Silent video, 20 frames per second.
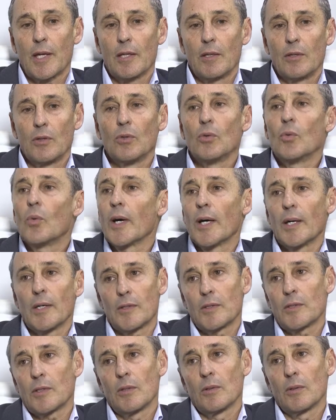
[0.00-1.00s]
and new
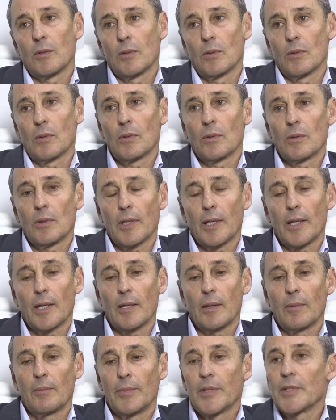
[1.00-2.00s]
ways to do
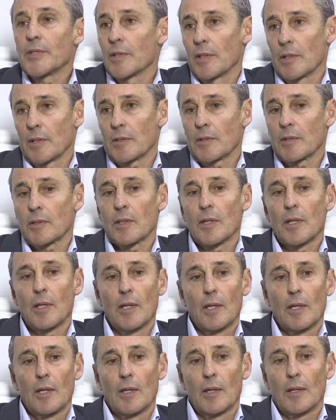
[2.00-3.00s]
business
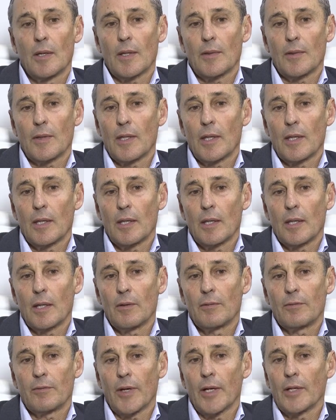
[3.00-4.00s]
that
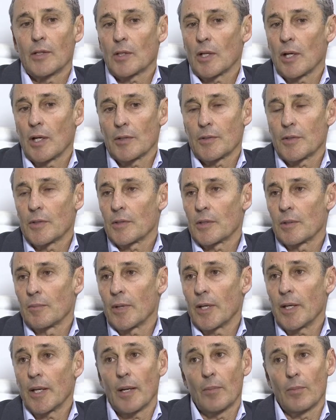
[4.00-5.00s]
the franchises, in
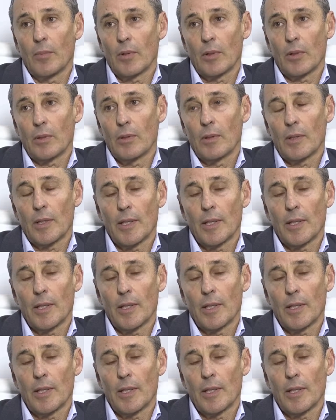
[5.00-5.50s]
my humble